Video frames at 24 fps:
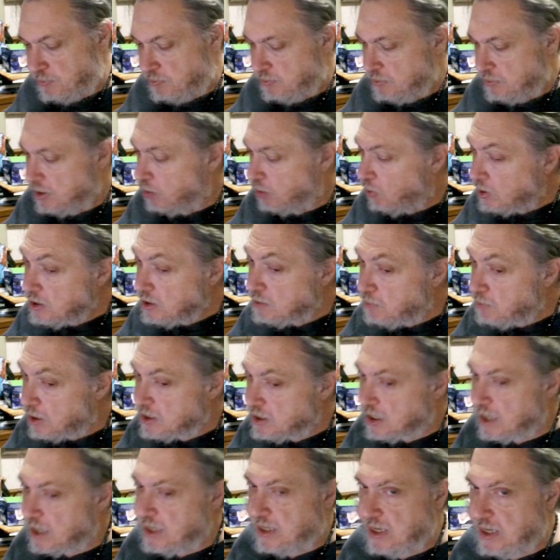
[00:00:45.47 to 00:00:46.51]
There wasn't much
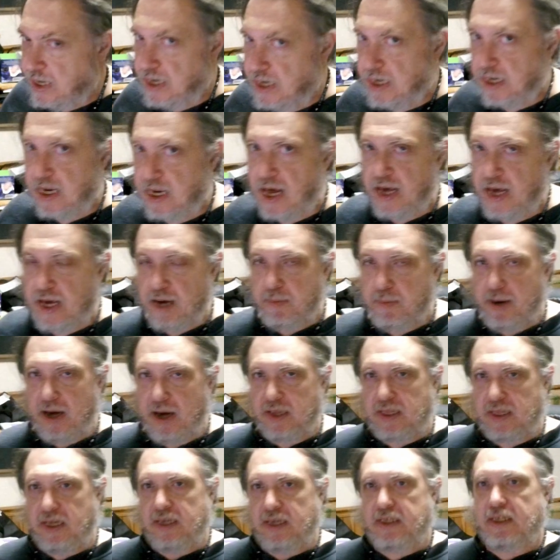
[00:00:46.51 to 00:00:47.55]
I didn't like
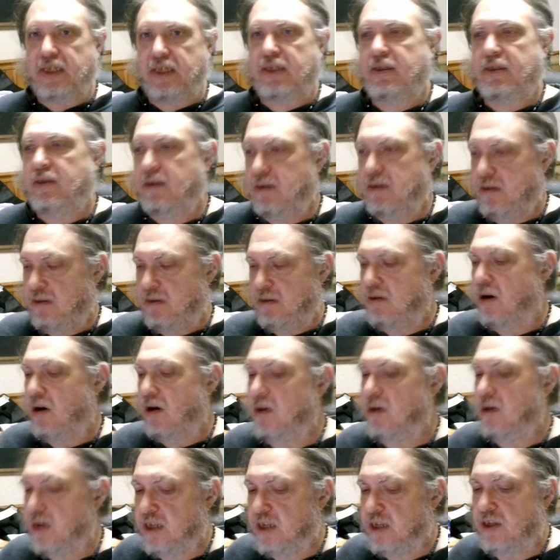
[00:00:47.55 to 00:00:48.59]
about this that
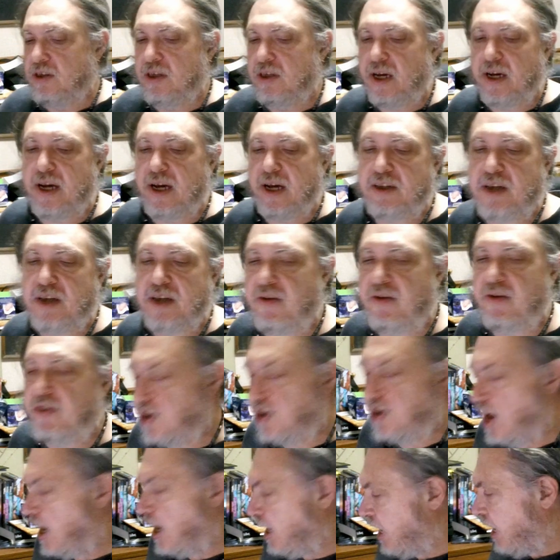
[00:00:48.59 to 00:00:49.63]
aren't issues that I just have the
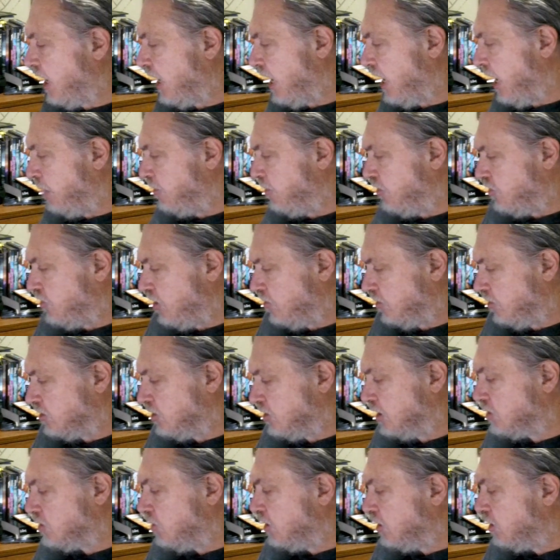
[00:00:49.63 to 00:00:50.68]
game in general.
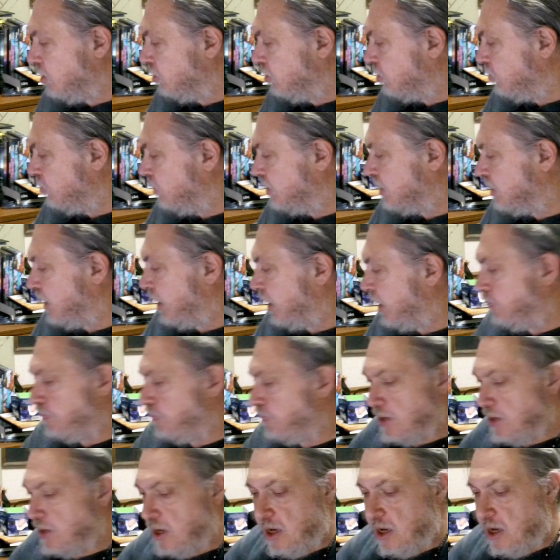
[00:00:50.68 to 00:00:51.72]
So let's go ahead and go through what's in it.
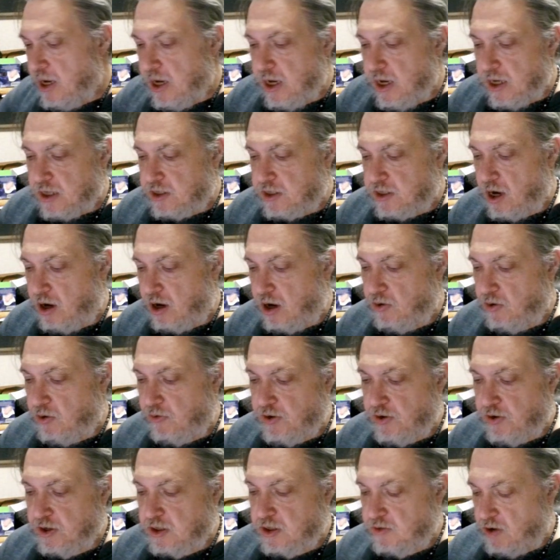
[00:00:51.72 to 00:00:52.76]
So
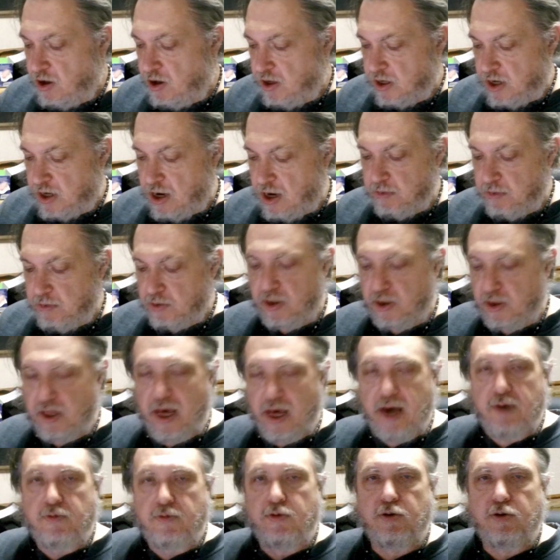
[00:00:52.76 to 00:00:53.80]
first of all, it comes with
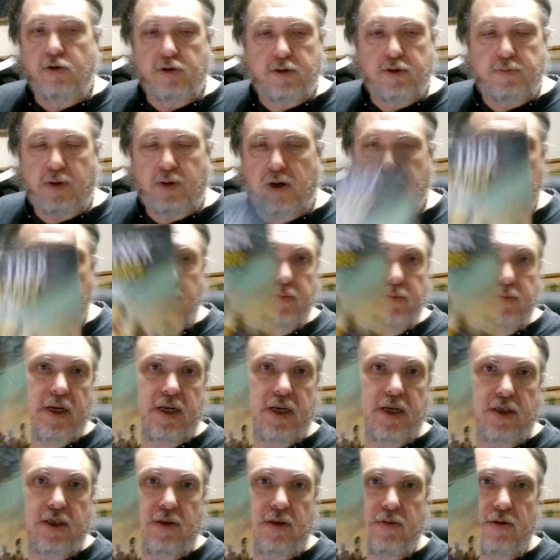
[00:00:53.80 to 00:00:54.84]
a rules booklet.
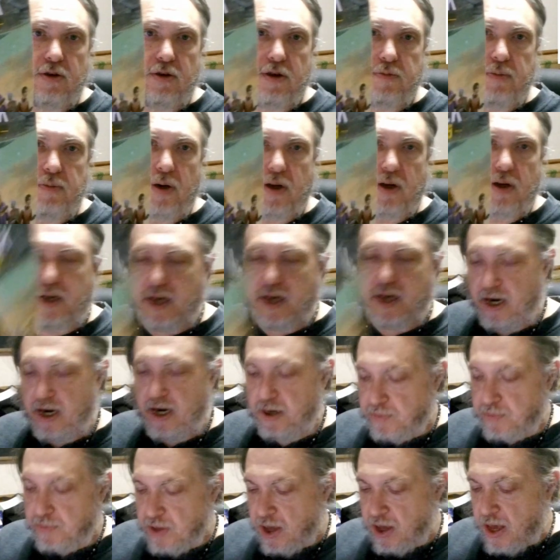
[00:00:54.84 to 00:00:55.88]
Here's a rules booklet here.